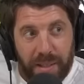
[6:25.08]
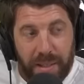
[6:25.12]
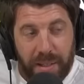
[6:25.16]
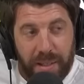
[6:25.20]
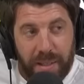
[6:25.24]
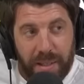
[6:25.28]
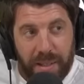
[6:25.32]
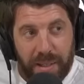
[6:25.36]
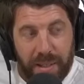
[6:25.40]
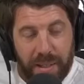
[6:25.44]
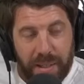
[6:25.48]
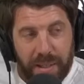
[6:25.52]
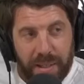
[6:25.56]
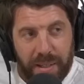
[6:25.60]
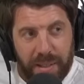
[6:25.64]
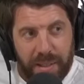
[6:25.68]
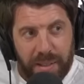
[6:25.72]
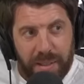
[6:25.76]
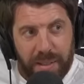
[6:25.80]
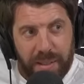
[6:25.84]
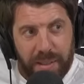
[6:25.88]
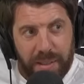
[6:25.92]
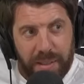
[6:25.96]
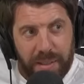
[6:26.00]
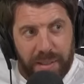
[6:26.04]

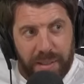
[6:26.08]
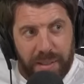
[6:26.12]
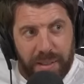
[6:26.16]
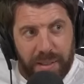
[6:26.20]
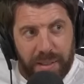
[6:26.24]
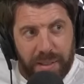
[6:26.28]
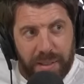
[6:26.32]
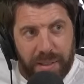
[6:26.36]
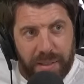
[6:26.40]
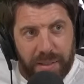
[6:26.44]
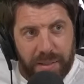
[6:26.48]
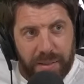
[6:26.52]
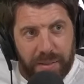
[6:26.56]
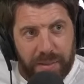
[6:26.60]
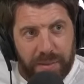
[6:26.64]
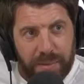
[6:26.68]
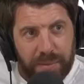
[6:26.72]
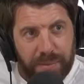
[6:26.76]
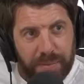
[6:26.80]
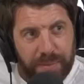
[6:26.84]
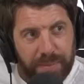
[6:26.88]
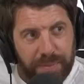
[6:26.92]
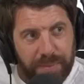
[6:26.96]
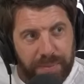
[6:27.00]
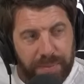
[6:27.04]

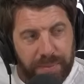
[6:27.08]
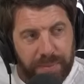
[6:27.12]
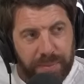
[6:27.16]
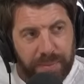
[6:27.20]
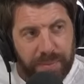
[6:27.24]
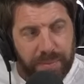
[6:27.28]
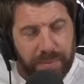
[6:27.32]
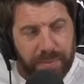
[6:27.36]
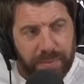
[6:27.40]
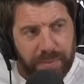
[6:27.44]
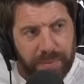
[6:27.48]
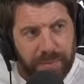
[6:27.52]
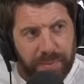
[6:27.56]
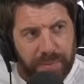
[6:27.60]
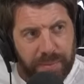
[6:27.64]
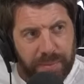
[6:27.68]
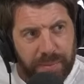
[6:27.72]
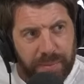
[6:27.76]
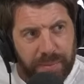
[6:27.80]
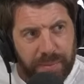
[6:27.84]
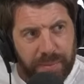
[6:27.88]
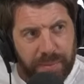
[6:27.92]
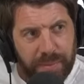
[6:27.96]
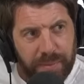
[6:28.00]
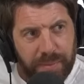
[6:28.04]

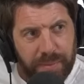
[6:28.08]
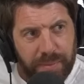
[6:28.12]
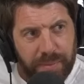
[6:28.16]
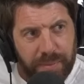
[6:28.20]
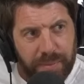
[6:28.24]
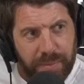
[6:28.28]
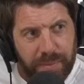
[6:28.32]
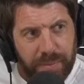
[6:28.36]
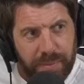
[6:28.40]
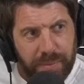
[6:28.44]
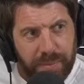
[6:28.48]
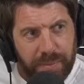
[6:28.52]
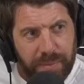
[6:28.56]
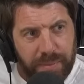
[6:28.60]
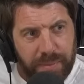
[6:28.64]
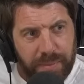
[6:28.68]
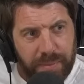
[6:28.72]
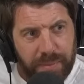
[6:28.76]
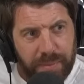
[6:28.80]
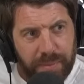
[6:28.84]
(silent)